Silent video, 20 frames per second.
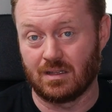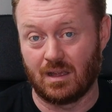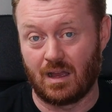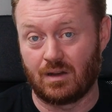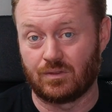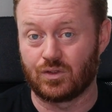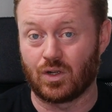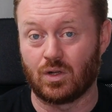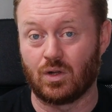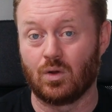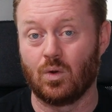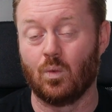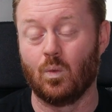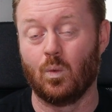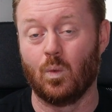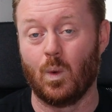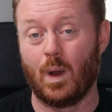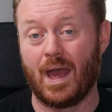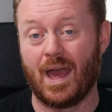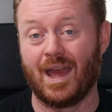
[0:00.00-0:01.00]
level
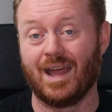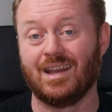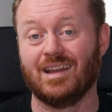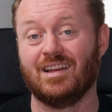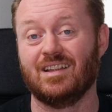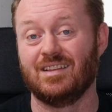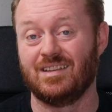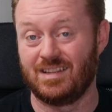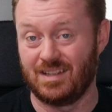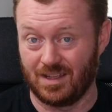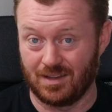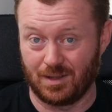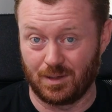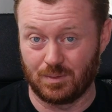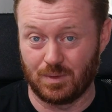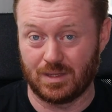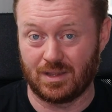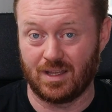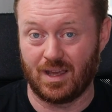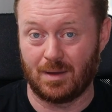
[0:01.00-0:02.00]
when
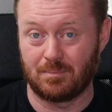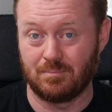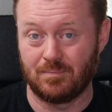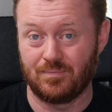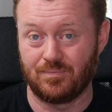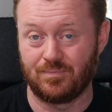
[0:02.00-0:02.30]
dealing with them.